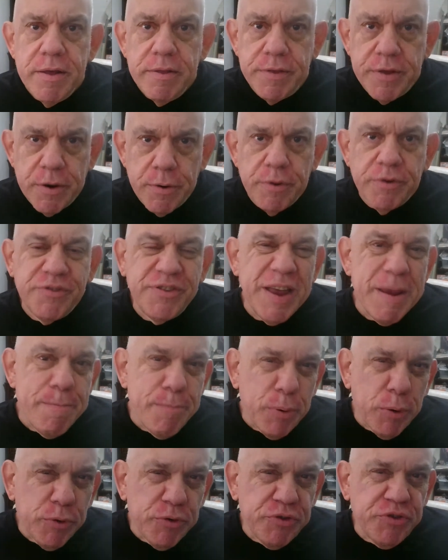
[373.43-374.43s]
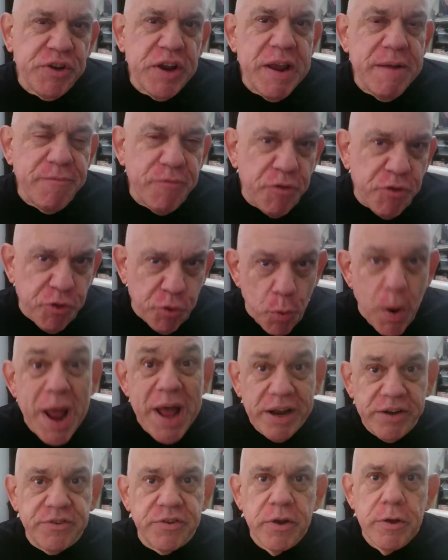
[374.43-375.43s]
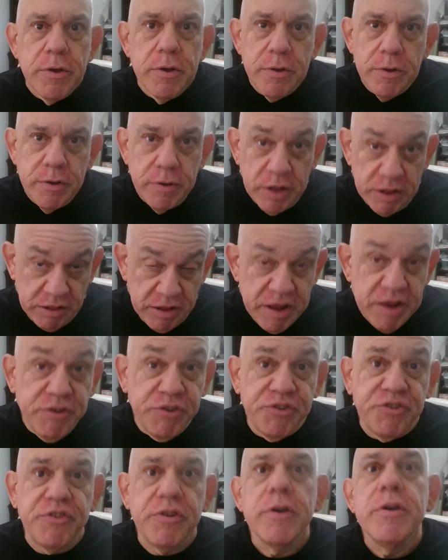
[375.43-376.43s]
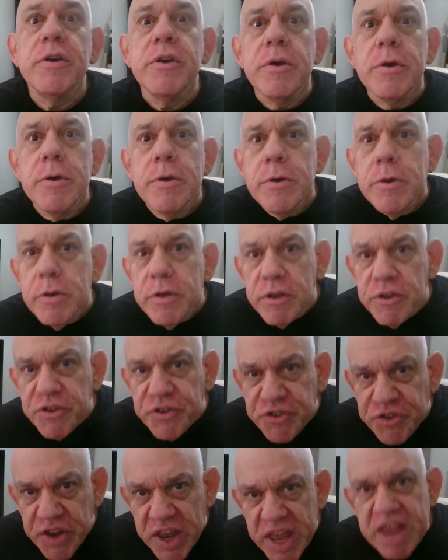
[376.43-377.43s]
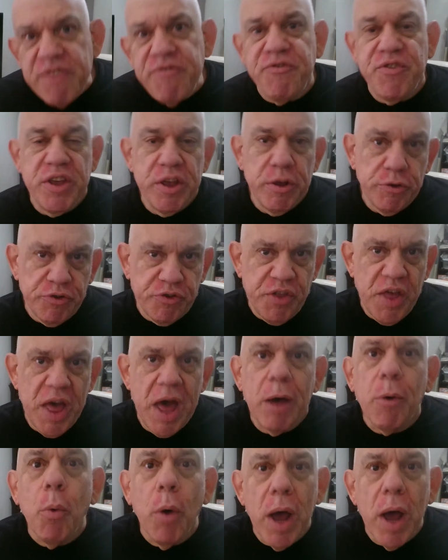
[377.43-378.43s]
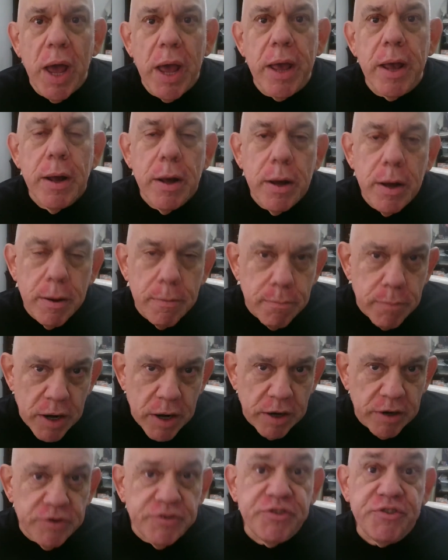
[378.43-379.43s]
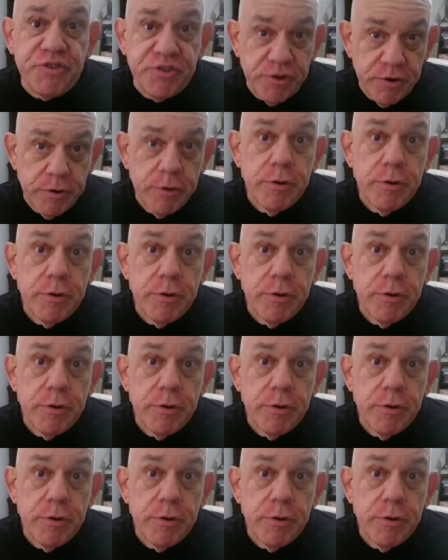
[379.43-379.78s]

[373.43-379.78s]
There is a perceived threat, at least Z feels that way, amongst